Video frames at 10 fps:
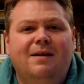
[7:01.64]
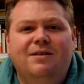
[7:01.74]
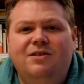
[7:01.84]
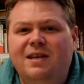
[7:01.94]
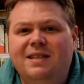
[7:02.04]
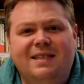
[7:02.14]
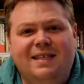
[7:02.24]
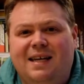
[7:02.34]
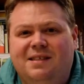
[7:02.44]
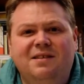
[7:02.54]
Jesus
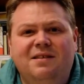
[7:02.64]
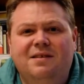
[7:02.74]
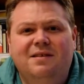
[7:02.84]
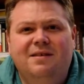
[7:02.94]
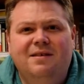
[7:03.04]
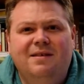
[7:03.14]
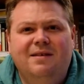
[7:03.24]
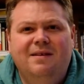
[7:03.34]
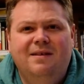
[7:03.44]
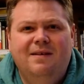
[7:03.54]
hasn't.
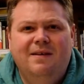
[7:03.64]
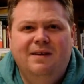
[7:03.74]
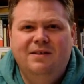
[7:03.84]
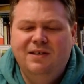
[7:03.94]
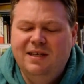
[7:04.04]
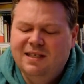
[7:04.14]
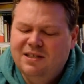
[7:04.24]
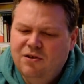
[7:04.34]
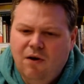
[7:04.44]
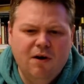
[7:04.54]
Jesus is
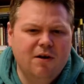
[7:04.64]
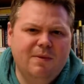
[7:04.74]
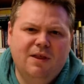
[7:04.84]
not going to be